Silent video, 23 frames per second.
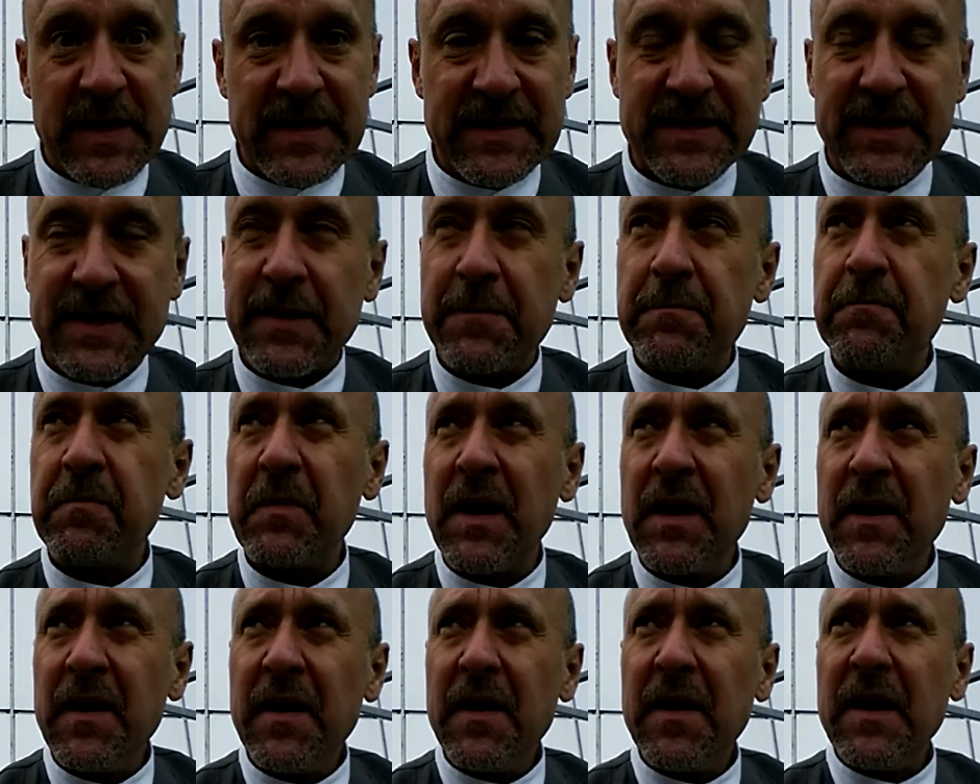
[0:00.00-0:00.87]
PC.
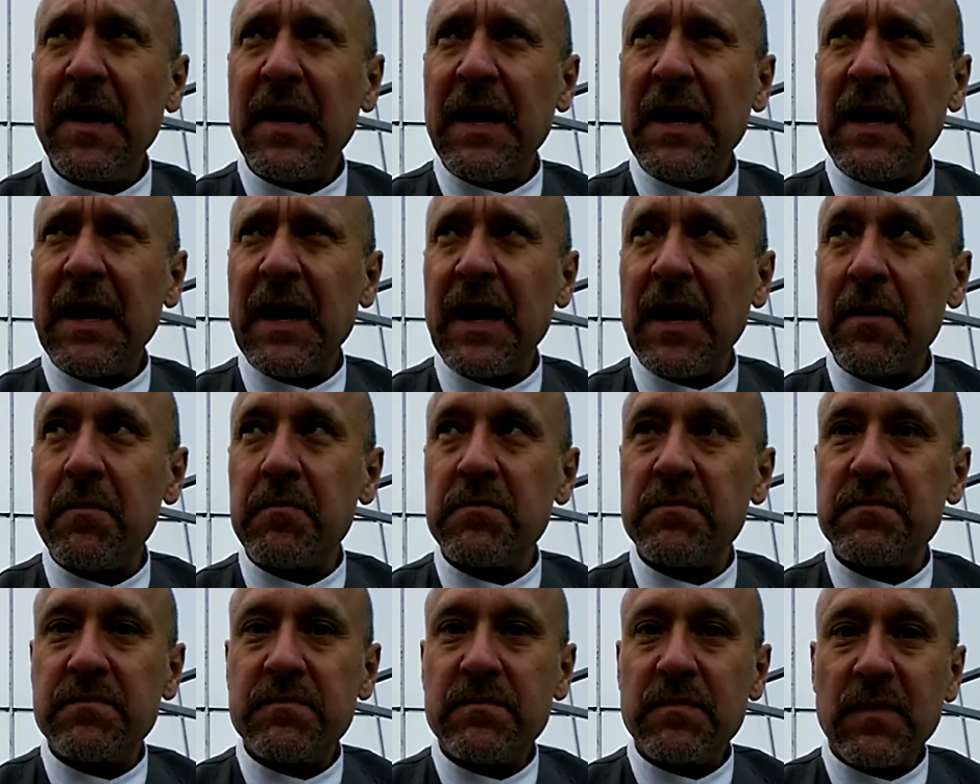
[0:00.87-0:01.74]

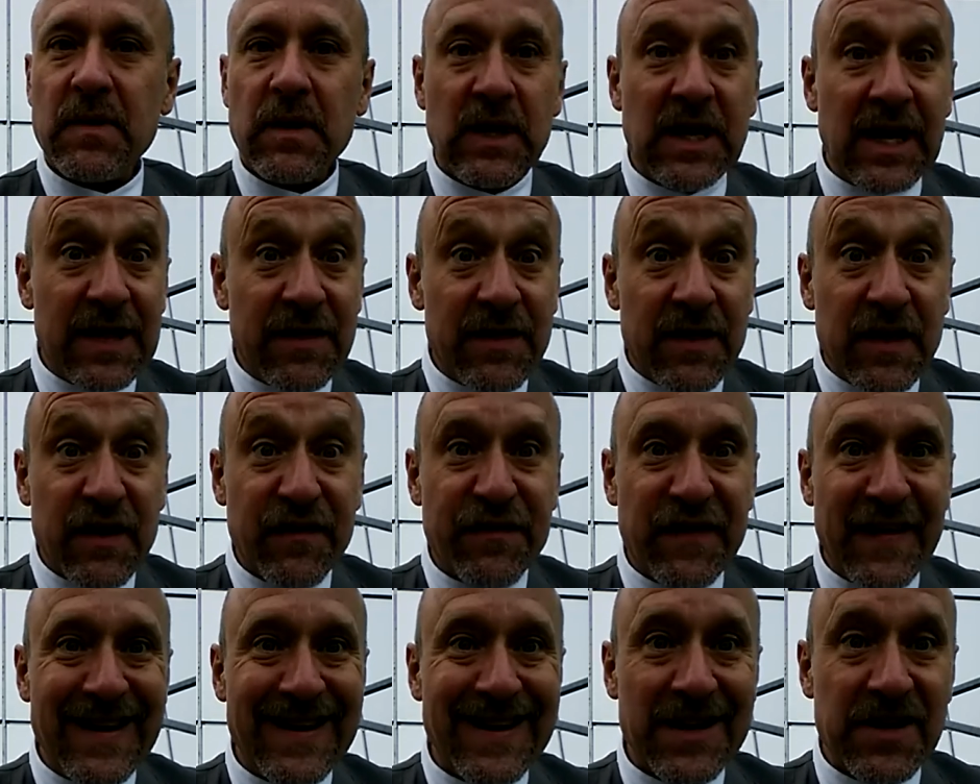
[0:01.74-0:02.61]
Um, did the
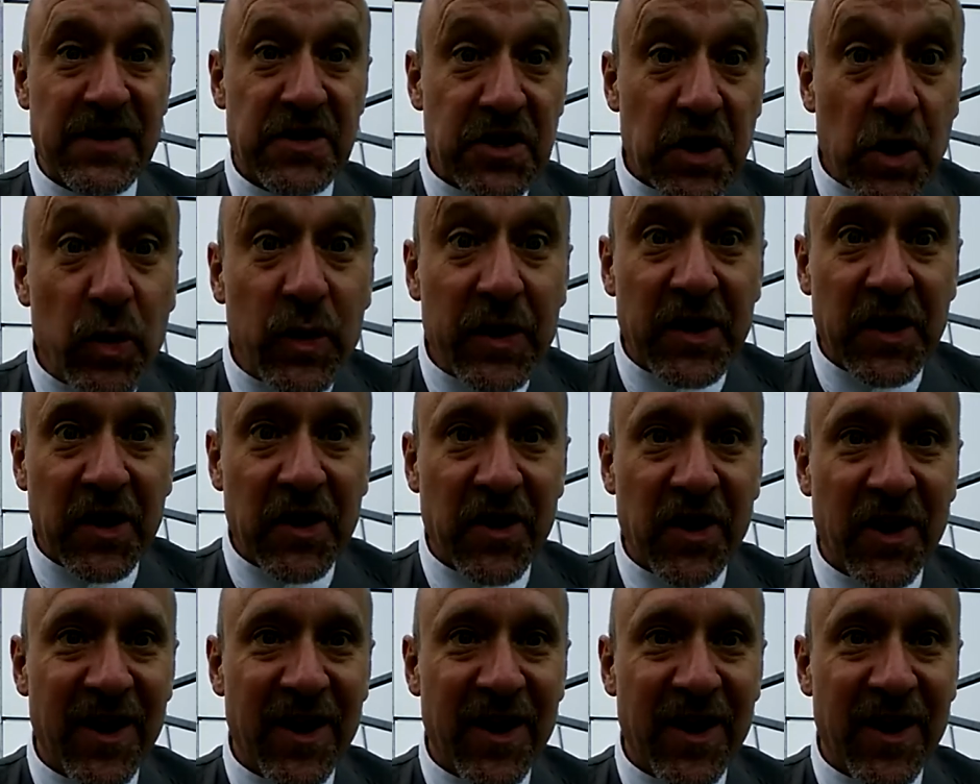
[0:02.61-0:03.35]
defendant do it or not?